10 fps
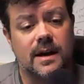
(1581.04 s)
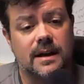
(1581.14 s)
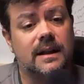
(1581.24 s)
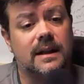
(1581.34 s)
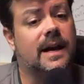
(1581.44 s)

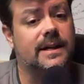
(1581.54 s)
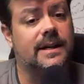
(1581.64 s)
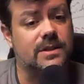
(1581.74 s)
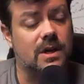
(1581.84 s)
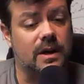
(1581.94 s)

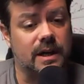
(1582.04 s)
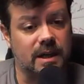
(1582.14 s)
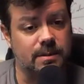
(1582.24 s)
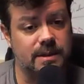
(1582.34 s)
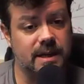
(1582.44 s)
clients are
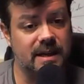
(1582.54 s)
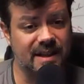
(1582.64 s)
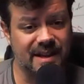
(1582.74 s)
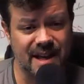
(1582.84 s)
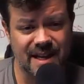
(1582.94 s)
helped in
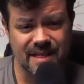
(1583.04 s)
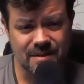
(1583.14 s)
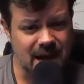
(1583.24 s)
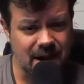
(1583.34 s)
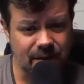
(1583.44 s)
that they're
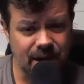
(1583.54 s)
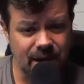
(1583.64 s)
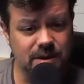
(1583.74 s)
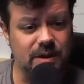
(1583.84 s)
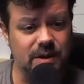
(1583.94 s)
now
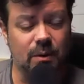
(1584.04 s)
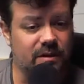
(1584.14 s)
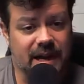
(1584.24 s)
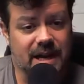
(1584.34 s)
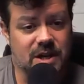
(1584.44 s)
able to go on
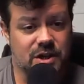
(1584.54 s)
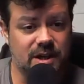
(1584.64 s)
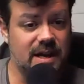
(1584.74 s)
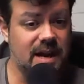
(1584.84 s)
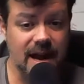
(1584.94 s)
vacation
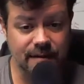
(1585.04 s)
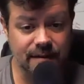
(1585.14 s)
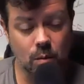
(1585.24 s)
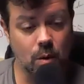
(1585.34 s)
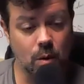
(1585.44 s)
and not have
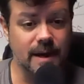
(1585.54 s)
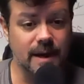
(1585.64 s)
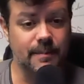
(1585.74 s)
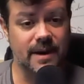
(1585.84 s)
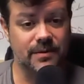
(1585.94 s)
to worry
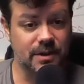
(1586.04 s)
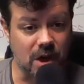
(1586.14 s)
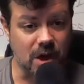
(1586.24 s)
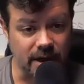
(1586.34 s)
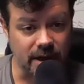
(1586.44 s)
about the
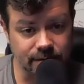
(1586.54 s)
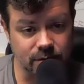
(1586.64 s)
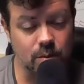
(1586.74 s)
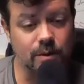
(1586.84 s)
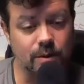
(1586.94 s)
dog, not have to
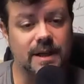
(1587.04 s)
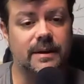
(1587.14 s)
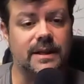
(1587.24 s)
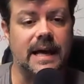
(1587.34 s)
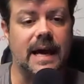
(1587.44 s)
worry about
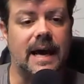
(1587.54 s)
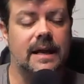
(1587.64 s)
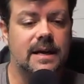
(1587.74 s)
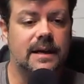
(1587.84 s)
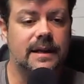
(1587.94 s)
the cat,
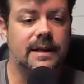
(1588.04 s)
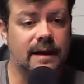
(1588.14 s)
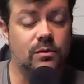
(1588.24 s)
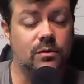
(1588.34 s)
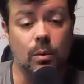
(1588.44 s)
not have
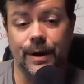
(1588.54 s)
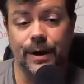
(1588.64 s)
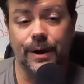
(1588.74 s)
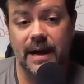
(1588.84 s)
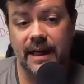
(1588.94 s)
to worry
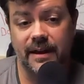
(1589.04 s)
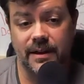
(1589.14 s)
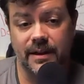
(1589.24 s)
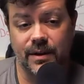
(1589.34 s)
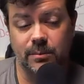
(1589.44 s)
about anything. And
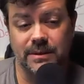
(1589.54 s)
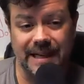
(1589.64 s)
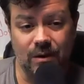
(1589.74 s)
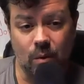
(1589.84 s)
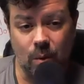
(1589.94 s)
they're able to get
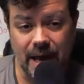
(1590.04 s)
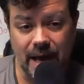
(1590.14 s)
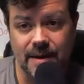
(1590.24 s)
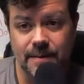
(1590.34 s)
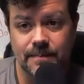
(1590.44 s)
away
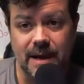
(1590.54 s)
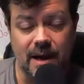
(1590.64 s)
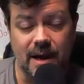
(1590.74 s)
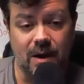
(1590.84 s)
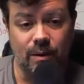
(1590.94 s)

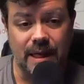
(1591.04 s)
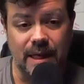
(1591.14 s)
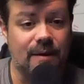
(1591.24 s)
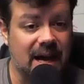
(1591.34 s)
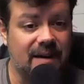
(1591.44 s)
without
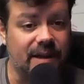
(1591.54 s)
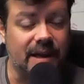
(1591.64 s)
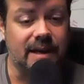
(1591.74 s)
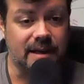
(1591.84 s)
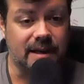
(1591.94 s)
having
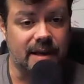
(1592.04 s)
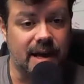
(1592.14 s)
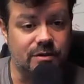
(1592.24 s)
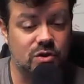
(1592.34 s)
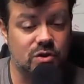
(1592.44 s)
any of
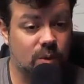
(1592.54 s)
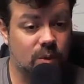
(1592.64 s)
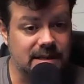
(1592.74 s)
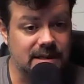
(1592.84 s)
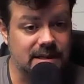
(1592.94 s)
that
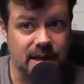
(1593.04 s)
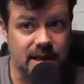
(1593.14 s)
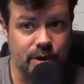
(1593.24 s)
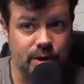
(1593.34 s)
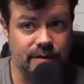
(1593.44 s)
stress that they
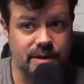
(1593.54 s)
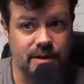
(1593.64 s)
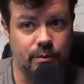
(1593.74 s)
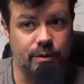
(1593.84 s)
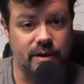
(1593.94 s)
previously
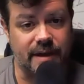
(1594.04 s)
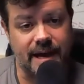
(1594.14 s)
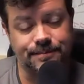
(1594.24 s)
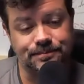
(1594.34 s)
would have had.